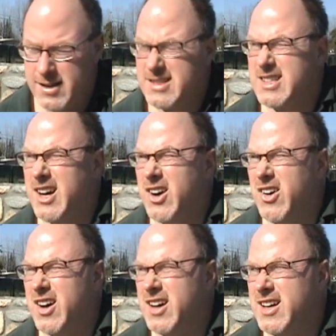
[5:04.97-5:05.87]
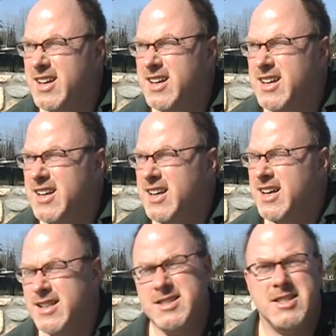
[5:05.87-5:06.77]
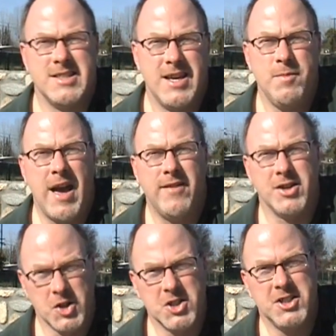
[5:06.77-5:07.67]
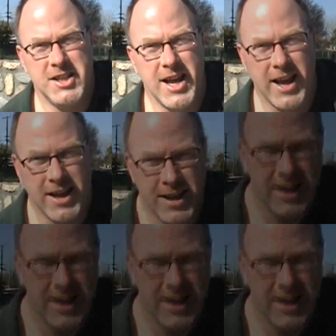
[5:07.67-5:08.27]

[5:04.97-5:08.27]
So let's just keep having a good day.